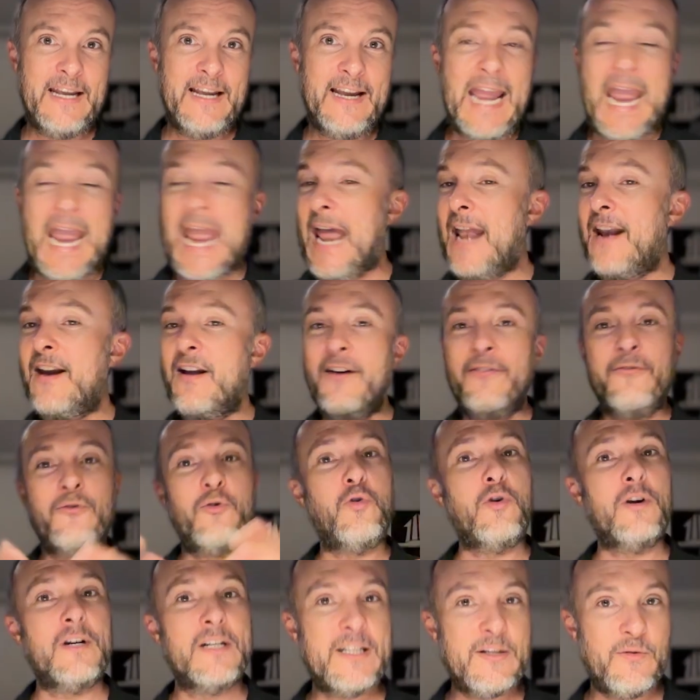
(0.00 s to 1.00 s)
And of
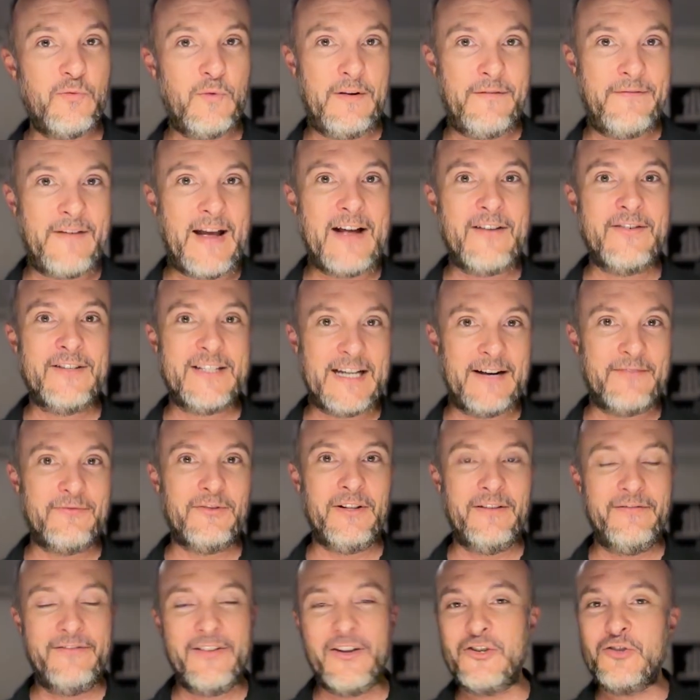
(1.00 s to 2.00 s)
course, we found
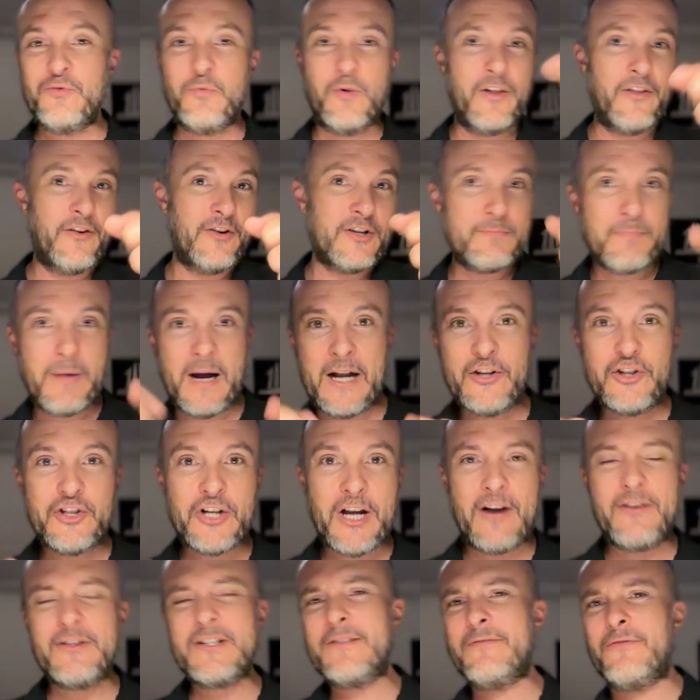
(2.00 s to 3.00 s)
several of those where there's punch
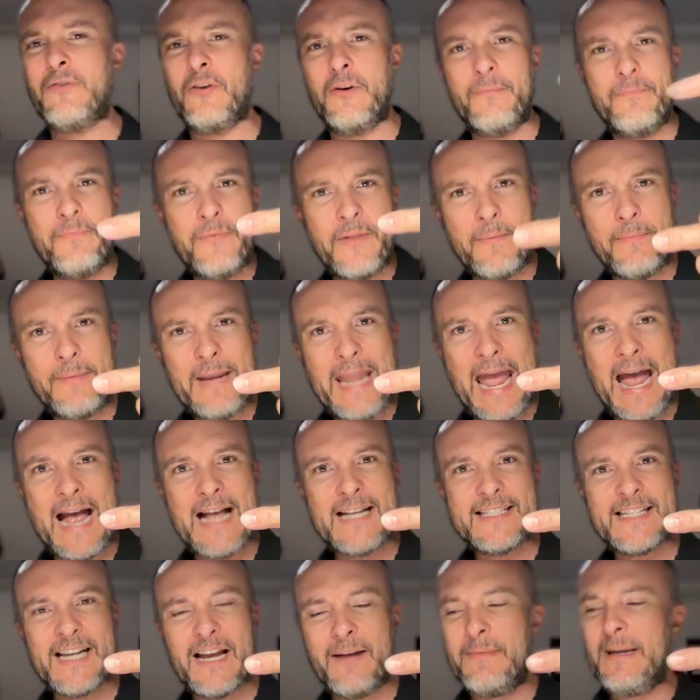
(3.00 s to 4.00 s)
outs for the
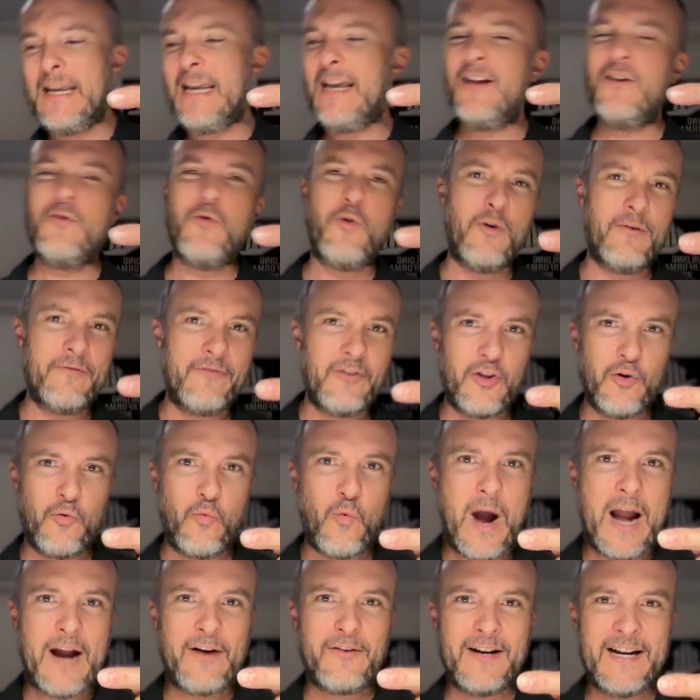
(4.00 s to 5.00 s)
gas coming in or for the
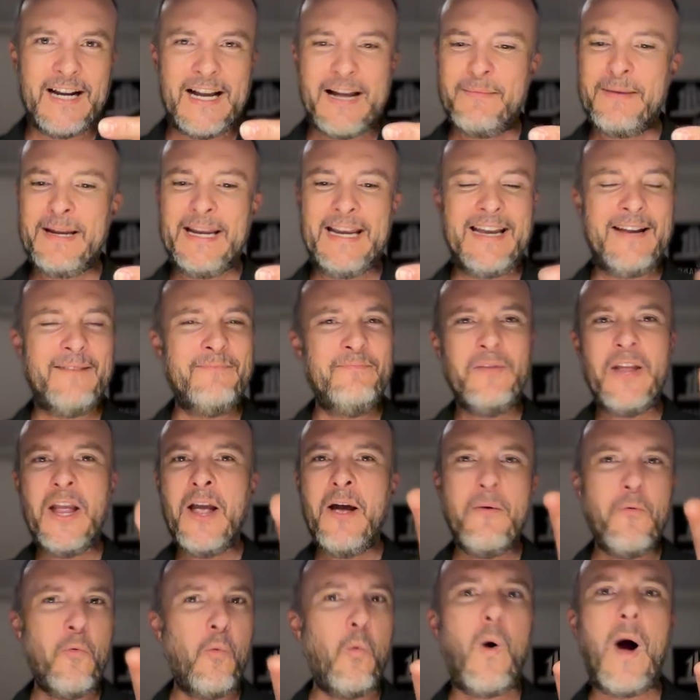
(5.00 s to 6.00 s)
wiring coming in,
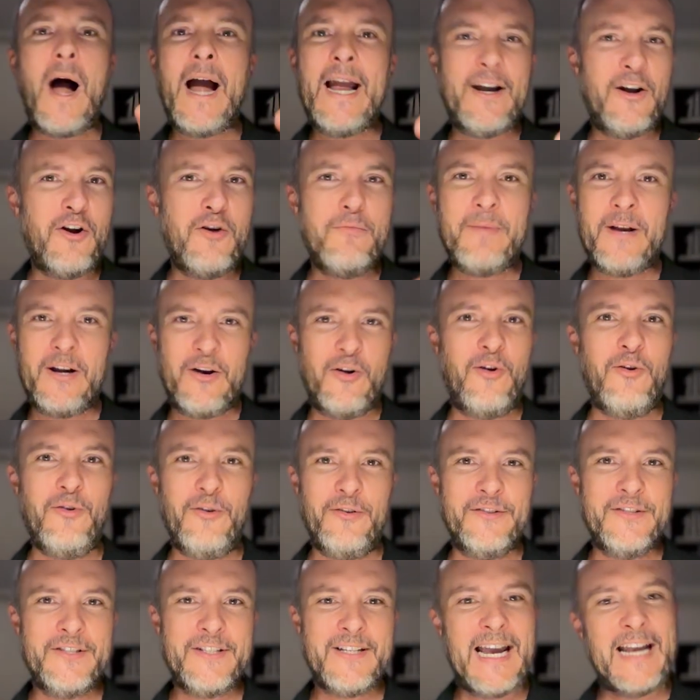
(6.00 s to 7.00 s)
wide open
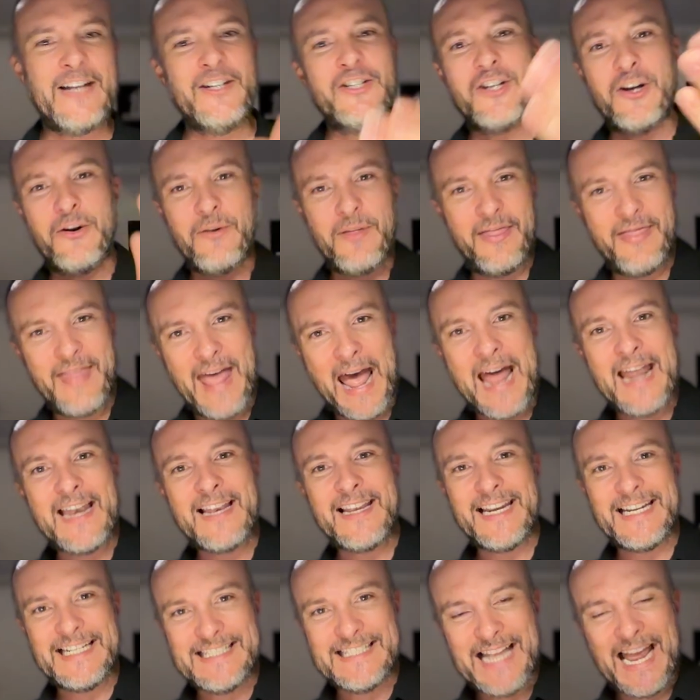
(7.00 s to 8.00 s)
holes. And so that
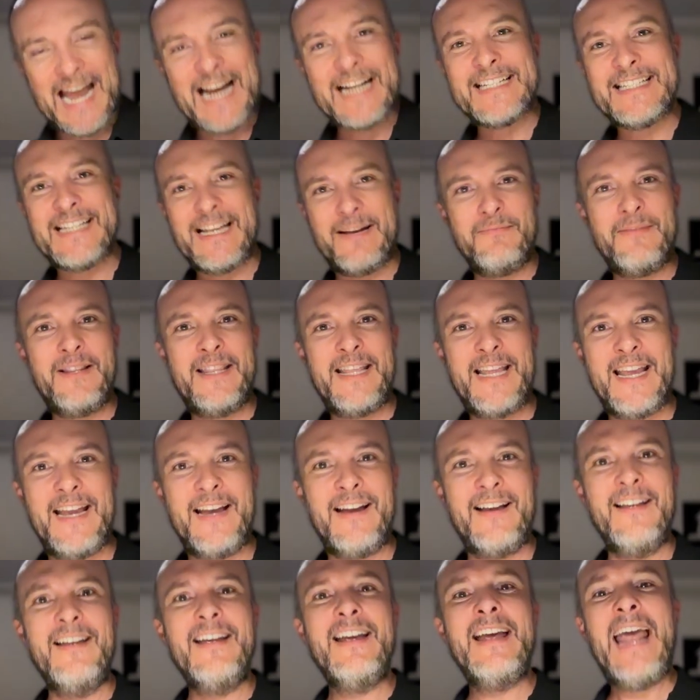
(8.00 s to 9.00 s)
exact same
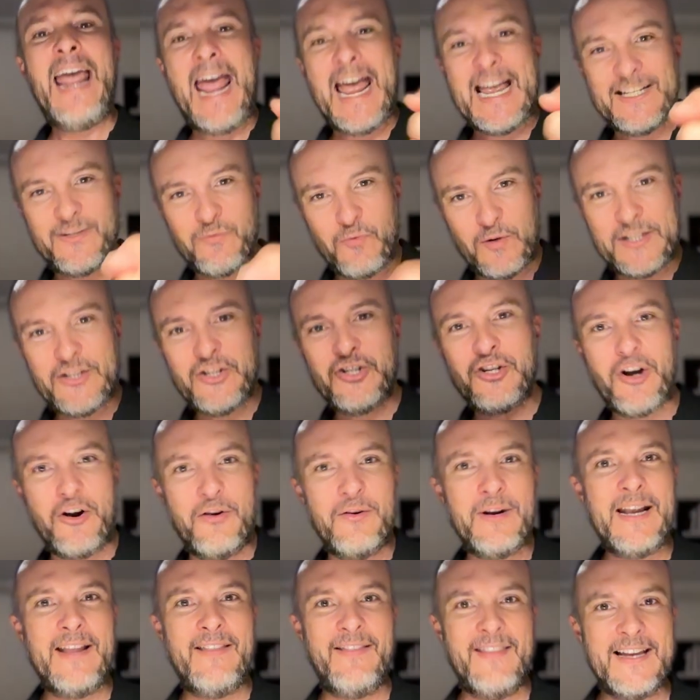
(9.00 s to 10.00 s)
thing as what's
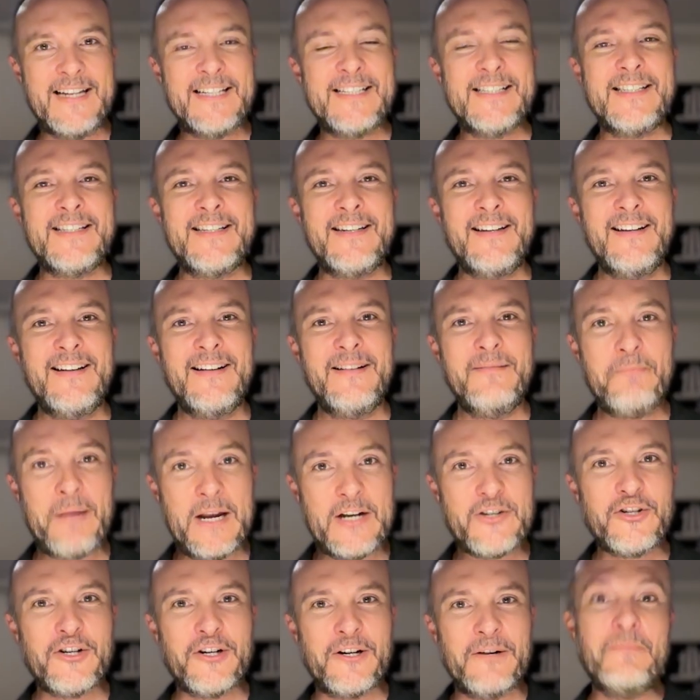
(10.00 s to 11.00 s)
shown in this
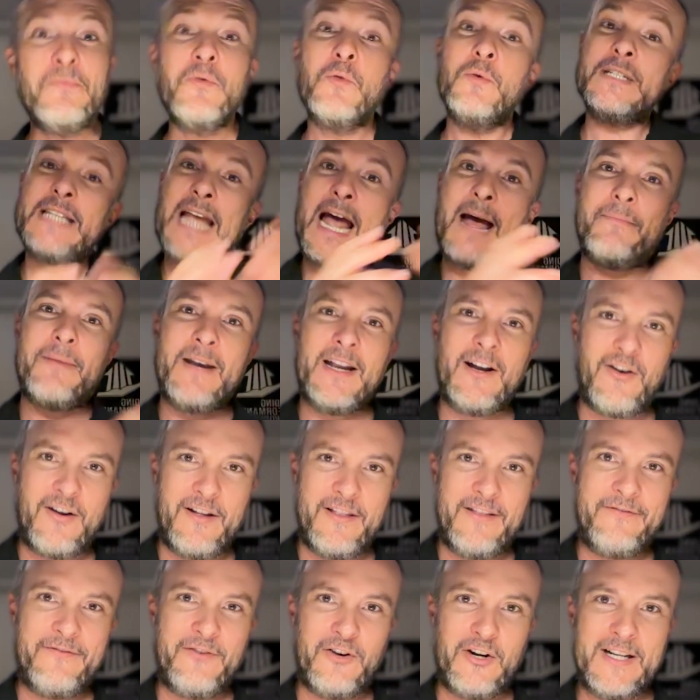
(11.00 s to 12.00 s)
picture was happening
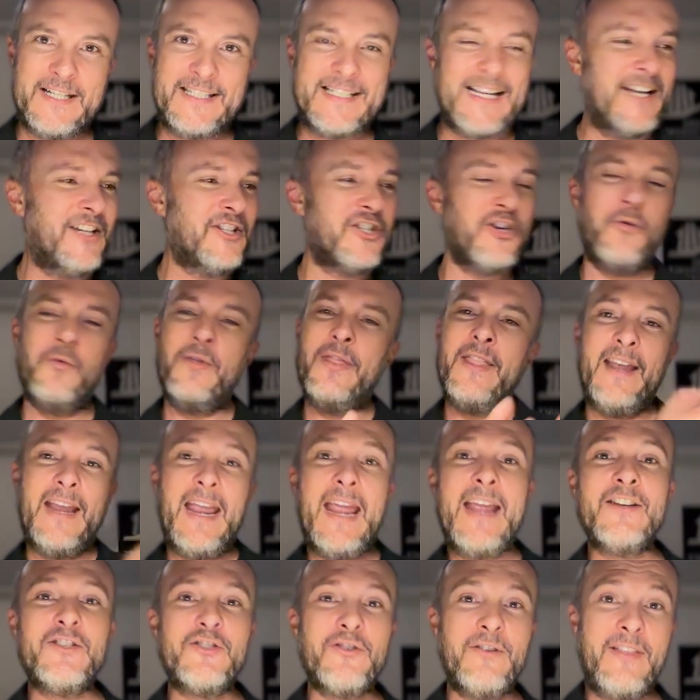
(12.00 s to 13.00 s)
on the furnace side. So the
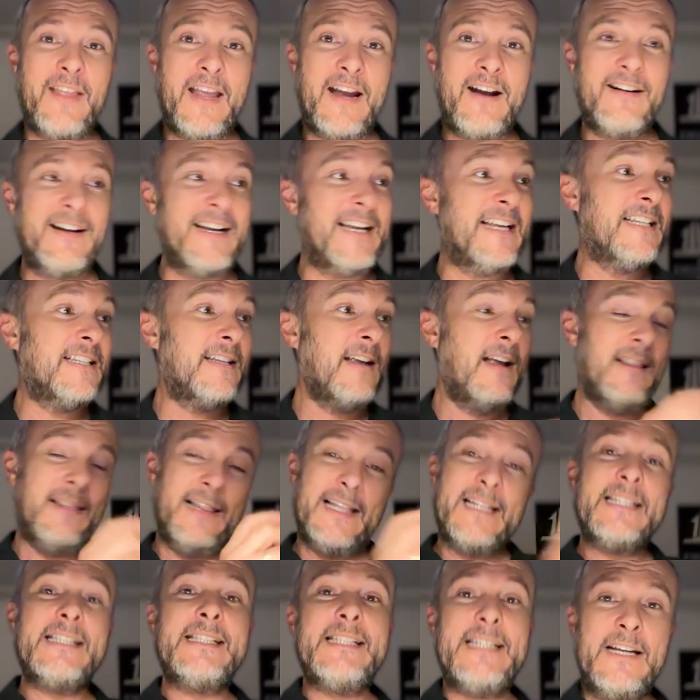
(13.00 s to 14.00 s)
answer there is,
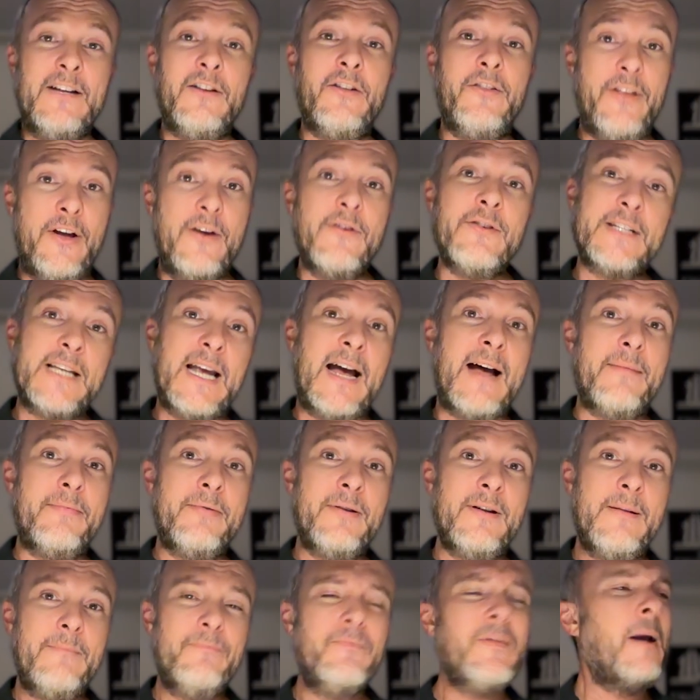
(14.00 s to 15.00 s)
let's seal those
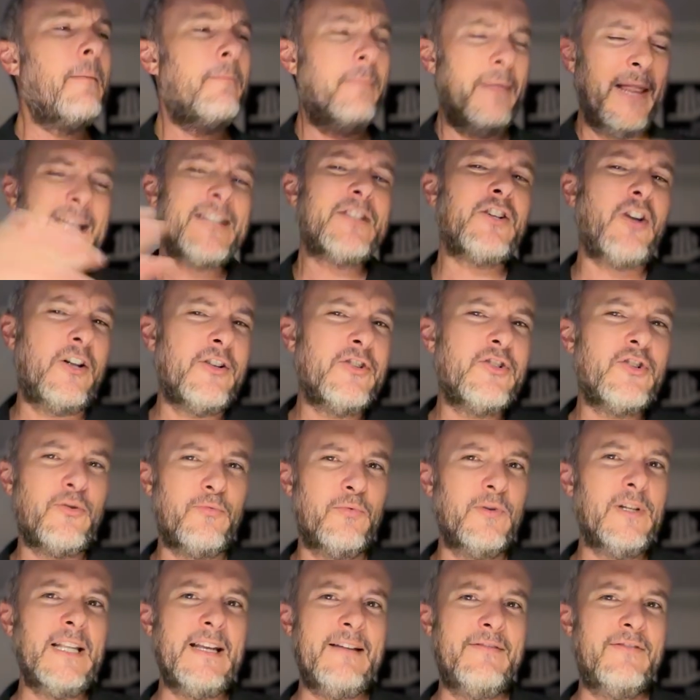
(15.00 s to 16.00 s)
up. Let's also
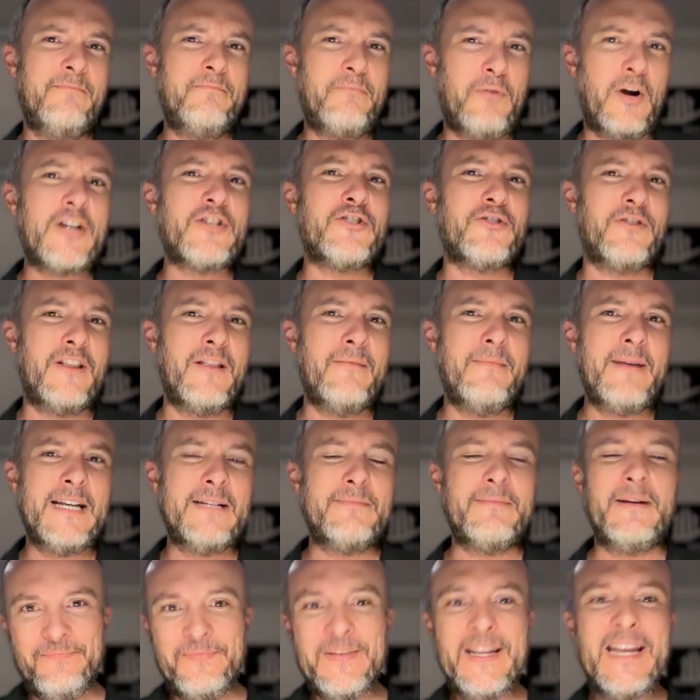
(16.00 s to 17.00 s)
relieve the pressure in the
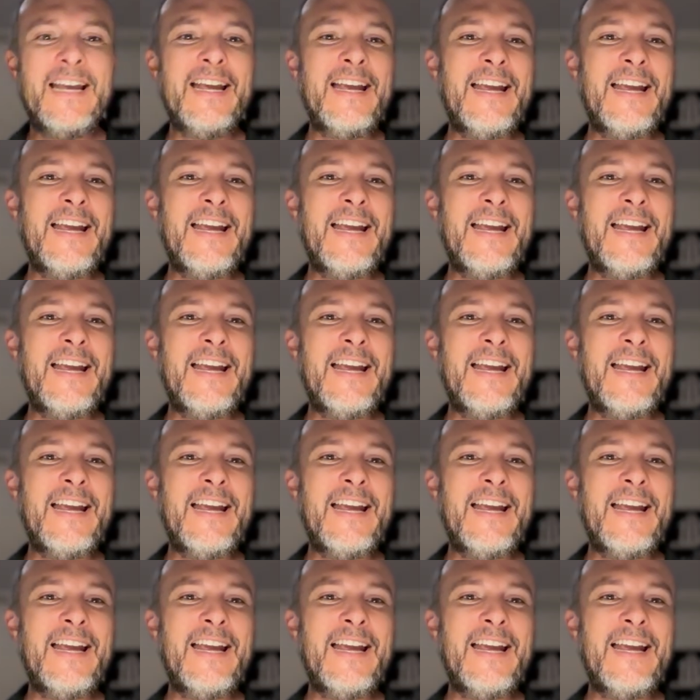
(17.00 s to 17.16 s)
basement.